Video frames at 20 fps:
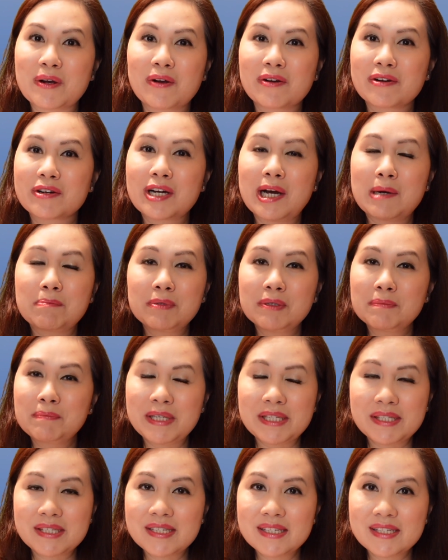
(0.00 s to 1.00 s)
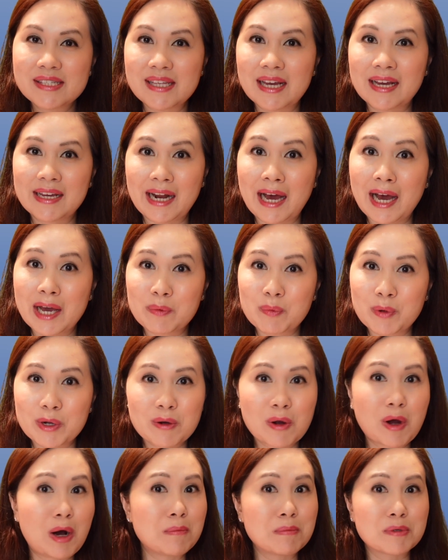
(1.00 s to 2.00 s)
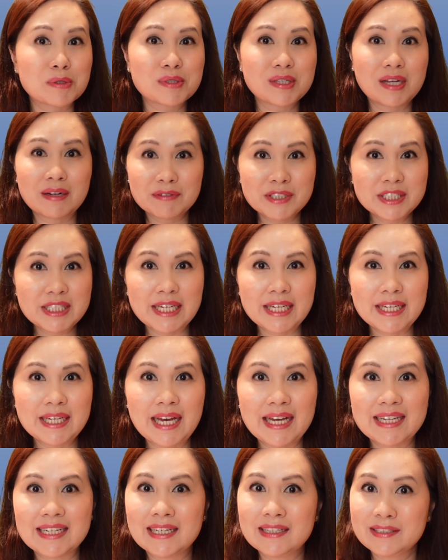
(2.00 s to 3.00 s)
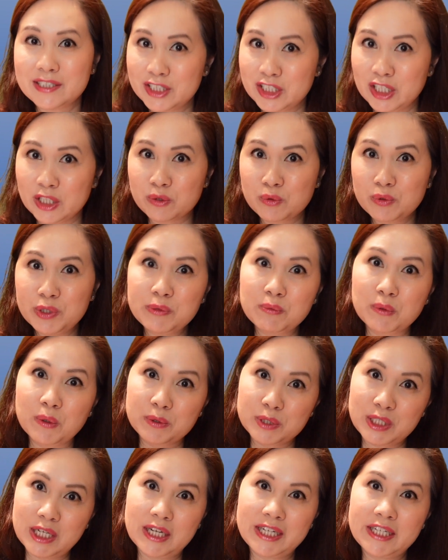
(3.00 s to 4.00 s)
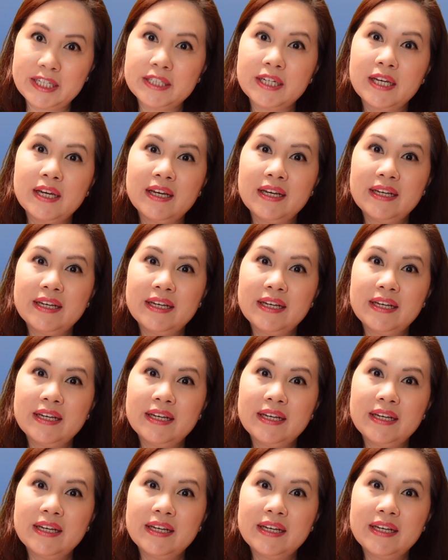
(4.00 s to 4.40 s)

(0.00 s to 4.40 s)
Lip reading: are a couple pieces that I wear almost every day and I generally rotate